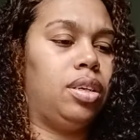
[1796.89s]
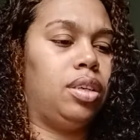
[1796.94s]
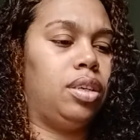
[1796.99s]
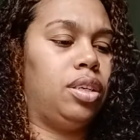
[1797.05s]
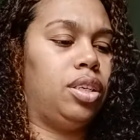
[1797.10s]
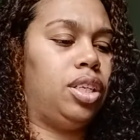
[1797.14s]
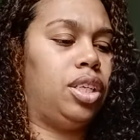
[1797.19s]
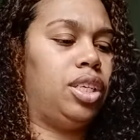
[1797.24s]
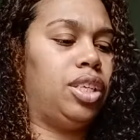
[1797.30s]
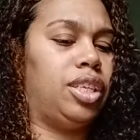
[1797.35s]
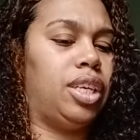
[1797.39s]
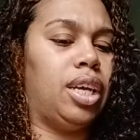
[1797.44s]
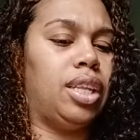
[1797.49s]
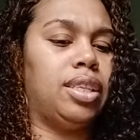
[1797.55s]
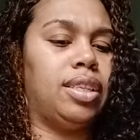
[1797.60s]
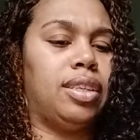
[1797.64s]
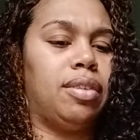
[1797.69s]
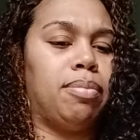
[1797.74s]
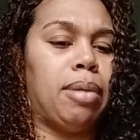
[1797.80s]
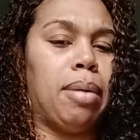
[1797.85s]
She's
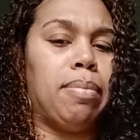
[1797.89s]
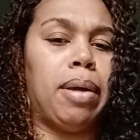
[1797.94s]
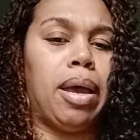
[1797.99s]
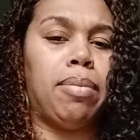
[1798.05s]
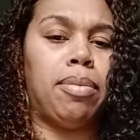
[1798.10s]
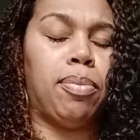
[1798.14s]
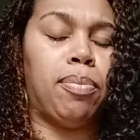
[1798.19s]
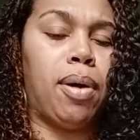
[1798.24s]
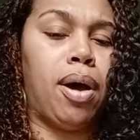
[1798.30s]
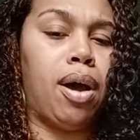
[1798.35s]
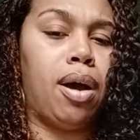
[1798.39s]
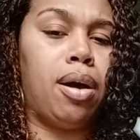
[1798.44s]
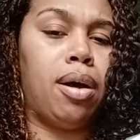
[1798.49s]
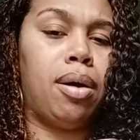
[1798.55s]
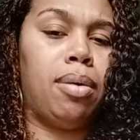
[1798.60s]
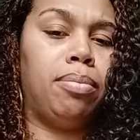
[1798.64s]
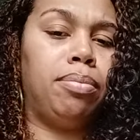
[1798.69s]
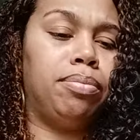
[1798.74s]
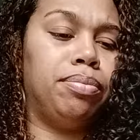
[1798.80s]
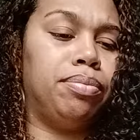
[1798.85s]
jealous of my baby
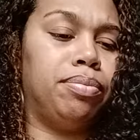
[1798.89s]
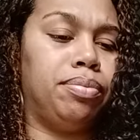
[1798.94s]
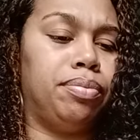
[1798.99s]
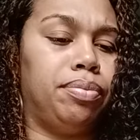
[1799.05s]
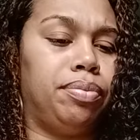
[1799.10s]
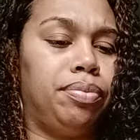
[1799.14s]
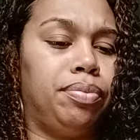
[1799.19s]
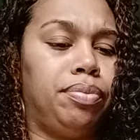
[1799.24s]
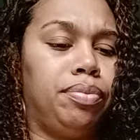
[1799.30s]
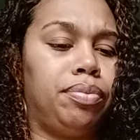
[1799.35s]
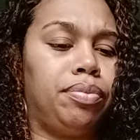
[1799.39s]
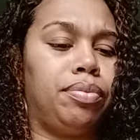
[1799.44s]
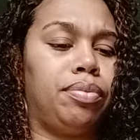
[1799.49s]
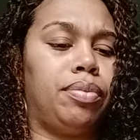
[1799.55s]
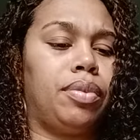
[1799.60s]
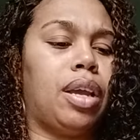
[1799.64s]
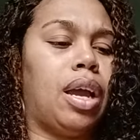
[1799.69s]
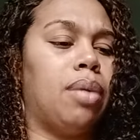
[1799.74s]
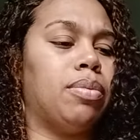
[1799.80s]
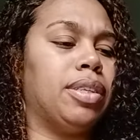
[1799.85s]
mom. Mm.
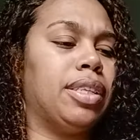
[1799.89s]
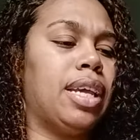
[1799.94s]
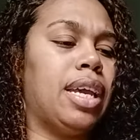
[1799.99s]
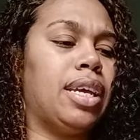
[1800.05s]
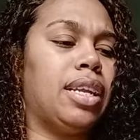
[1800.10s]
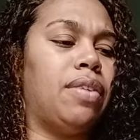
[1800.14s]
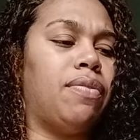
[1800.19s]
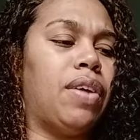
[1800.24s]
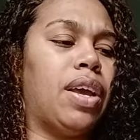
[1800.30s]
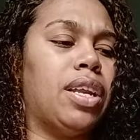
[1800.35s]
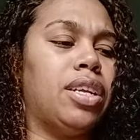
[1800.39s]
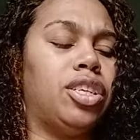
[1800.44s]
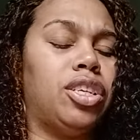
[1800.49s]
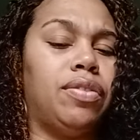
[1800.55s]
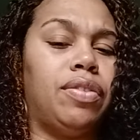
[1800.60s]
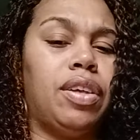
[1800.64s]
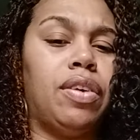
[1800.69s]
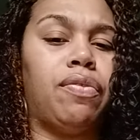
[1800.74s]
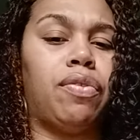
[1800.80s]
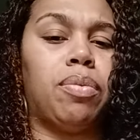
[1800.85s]
I was taking advantage of
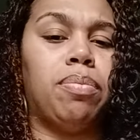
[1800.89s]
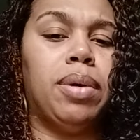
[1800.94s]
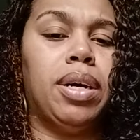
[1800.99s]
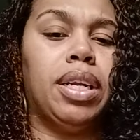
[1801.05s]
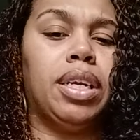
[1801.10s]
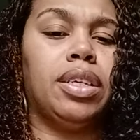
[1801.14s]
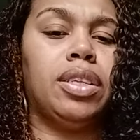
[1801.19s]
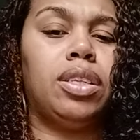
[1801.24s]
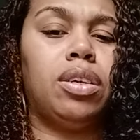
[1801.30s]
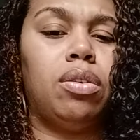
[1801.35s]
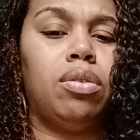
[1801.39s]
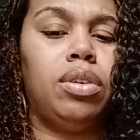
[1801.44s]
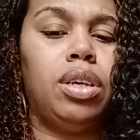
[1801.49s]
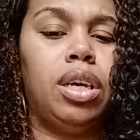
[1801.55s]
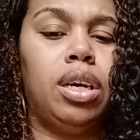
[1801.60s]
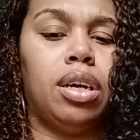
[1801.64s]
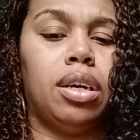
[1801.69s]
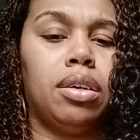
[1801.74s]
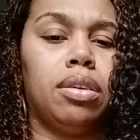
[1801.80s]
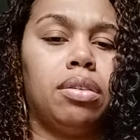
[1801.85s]
them for money. So
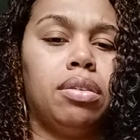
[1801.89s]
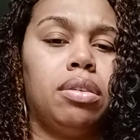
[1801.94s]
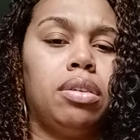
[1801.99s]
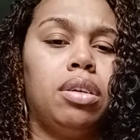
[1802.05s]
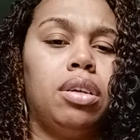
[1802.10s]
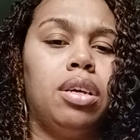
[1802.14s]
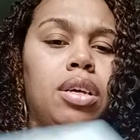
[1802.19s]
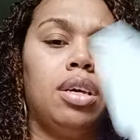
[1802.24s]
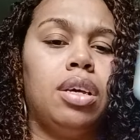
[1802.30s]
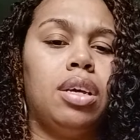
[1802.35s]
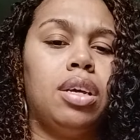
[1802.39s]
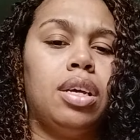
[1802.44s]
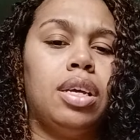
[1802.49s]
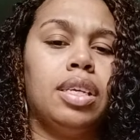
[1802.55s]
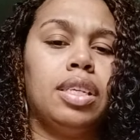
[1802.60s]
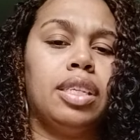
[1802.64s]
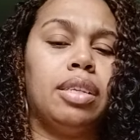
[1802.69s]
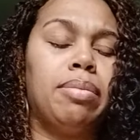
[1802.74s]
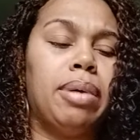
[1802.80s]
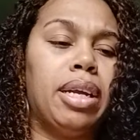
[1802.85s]
yeah,
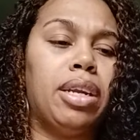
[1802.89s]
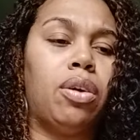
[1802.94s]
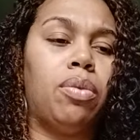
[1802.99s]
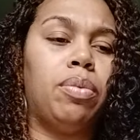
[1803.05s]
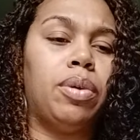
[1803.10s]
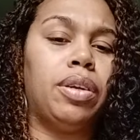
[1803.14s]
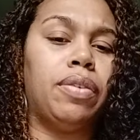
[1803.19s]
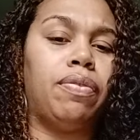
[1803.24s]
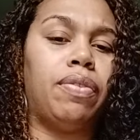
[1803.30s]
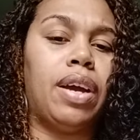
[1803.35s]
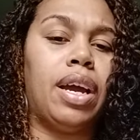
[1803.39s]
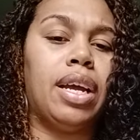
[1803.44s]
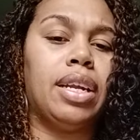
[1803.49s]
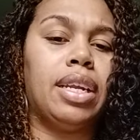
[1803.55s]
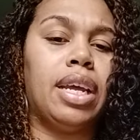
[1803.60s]
somebody don't want to find